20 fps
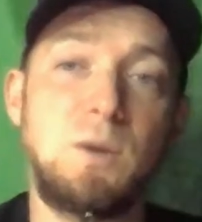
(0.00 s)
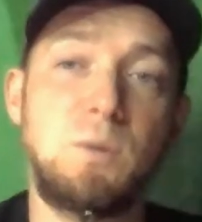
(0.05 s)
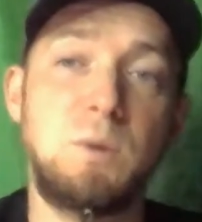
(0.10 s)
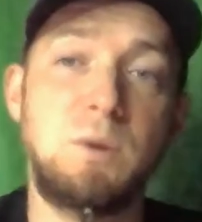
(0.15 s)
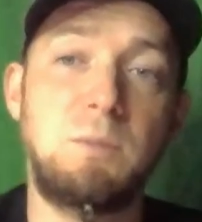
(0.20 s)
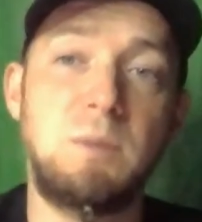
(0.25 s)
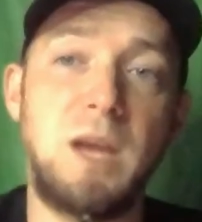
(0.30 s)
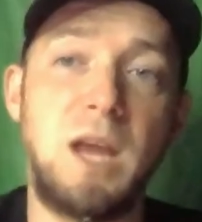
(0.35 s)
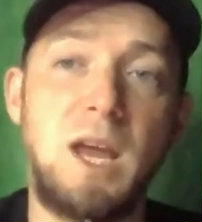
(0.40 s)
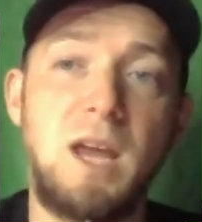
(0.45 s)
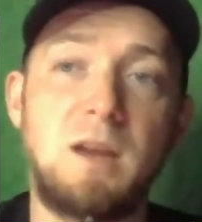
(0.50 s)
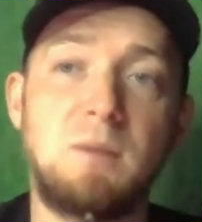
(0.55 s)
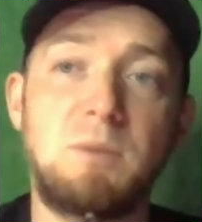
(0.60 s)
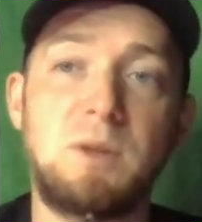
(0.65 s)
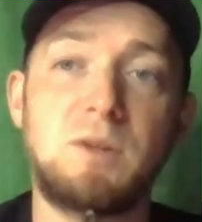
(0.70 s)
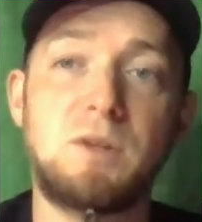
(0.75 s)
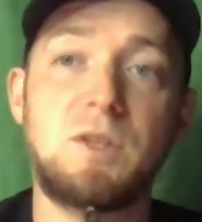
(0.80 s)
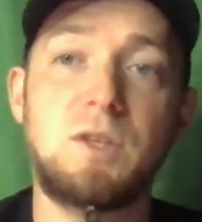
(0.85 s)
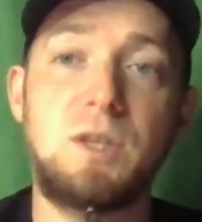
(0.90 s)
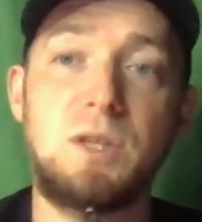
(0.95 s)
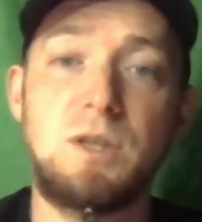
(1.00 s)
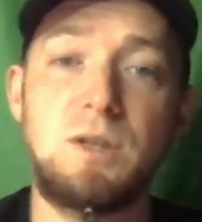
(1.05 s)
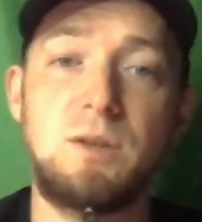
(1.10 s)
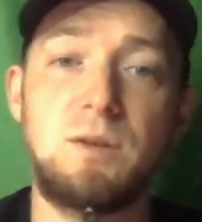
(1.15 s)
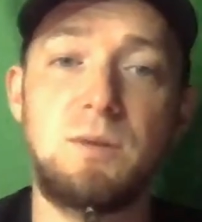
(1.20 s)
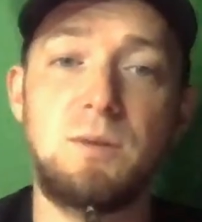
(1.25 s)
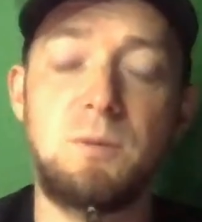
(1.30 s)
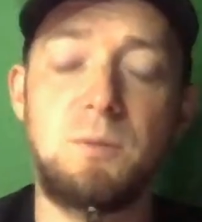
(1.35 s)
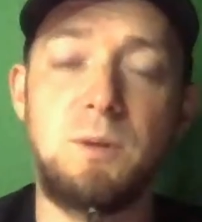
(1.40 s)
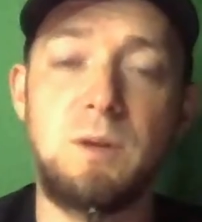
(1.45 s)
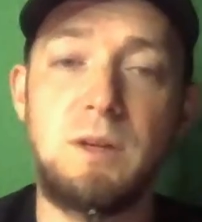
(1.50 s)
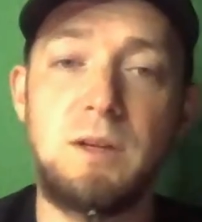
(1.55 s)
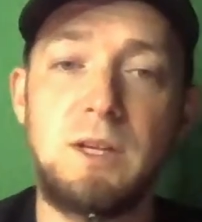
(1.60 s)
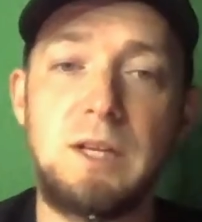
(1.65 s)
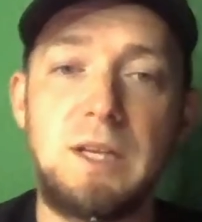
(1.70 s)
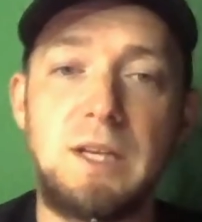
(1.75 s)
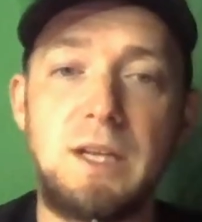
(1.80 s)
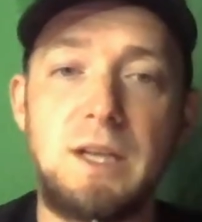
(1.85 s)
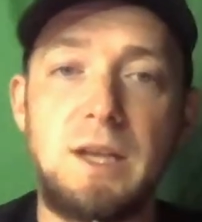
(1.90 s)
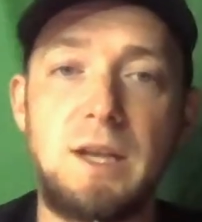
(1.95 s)
you would be able to,
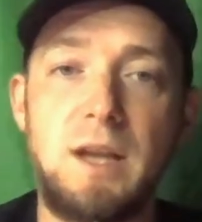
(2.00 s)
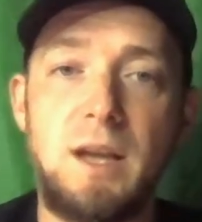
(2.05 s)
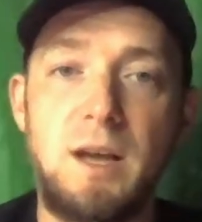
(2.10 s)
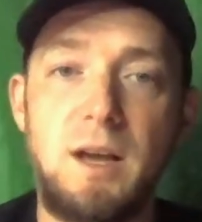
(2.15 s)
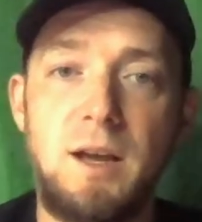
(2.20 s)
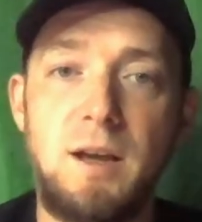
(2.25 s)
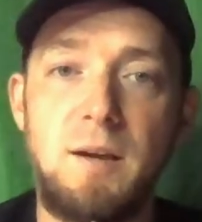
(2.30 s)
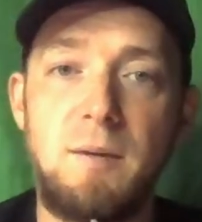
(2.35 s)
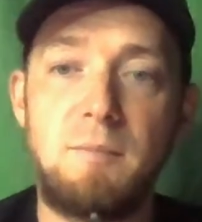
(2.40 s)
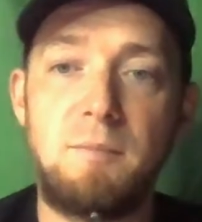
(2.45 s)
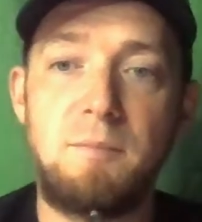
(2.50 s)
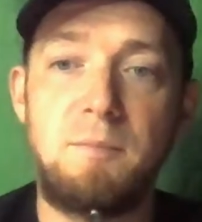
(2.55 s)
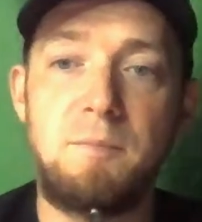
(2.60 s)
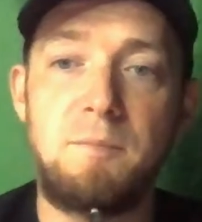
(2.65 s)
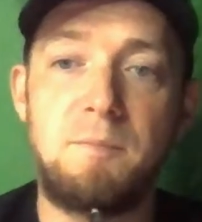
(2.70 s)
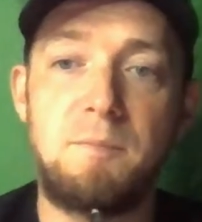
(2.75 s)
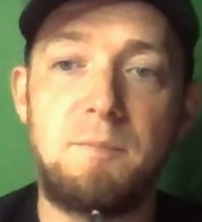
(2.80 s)
um,